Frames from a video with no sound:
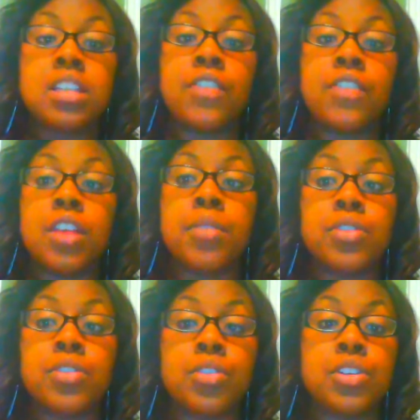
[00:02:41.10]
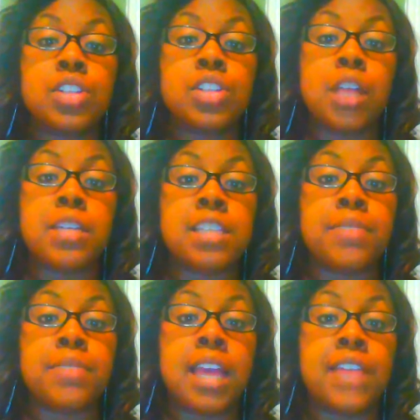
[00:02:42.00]
Severe emotional disturbance
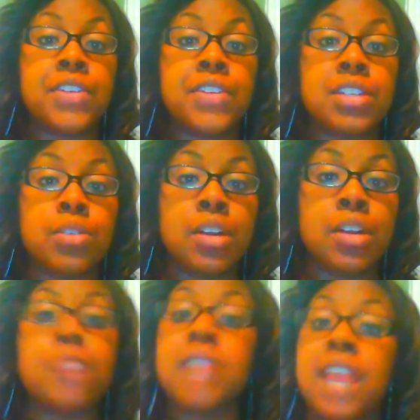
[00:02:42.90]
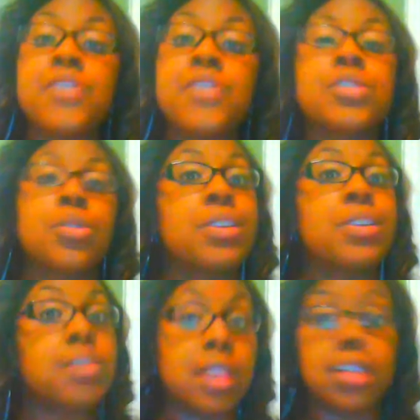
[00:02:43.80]
and behavior disorder. Behavior disorder
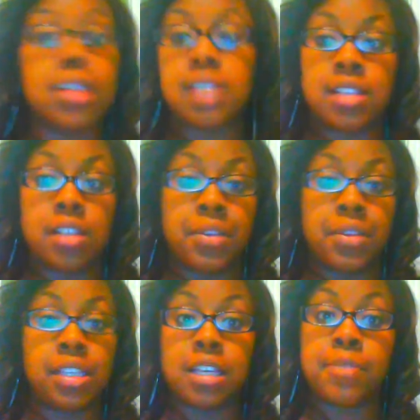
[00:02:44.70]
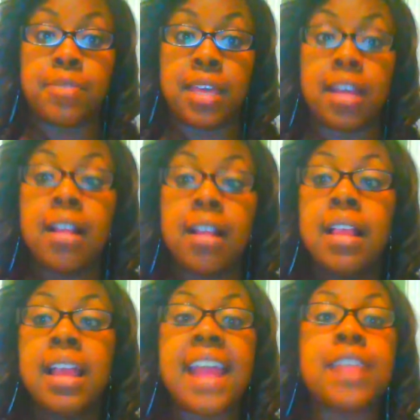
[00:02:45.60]
is something else I deal with a good bit.
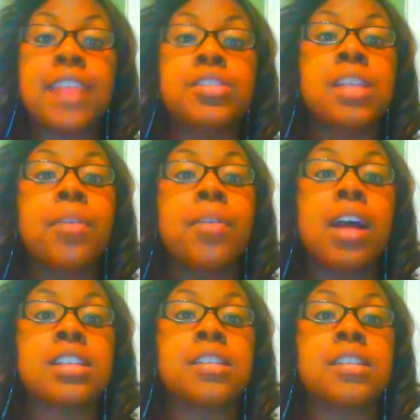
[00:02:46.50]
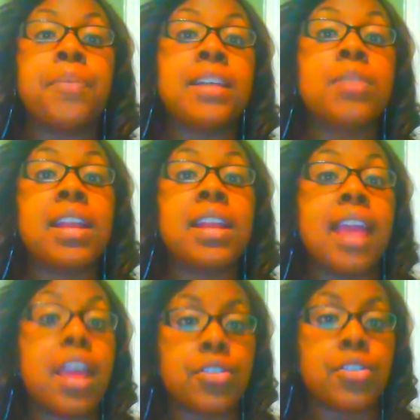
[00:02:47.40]
And it summarizes the best way to
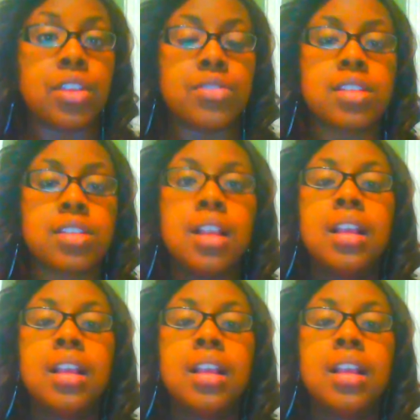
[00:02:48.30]
handle those.